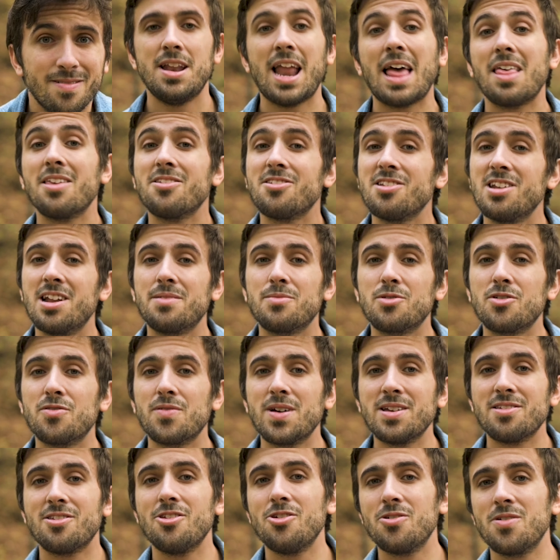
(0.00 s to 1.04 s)
Now there's a number of
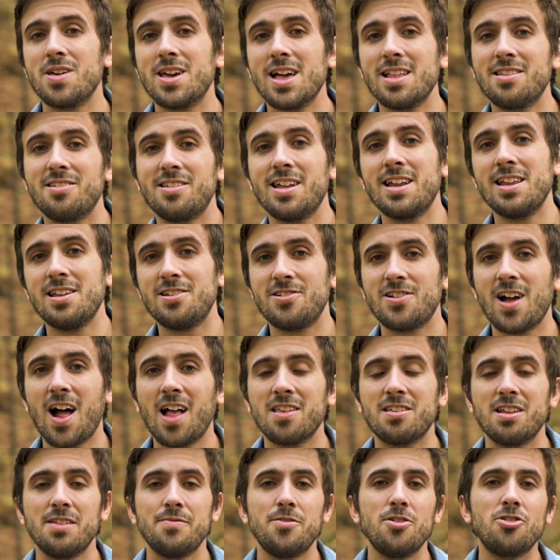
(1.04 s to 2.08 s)
ways that you can get steady
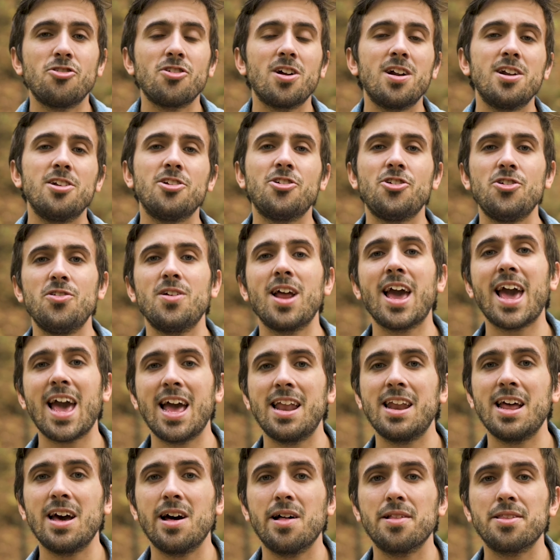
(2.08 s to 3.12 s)
shots, and if you're trying to shoot
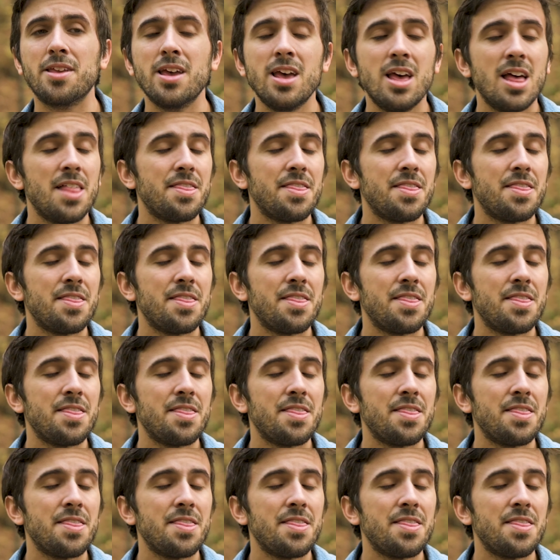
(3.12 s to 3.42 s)
handheld,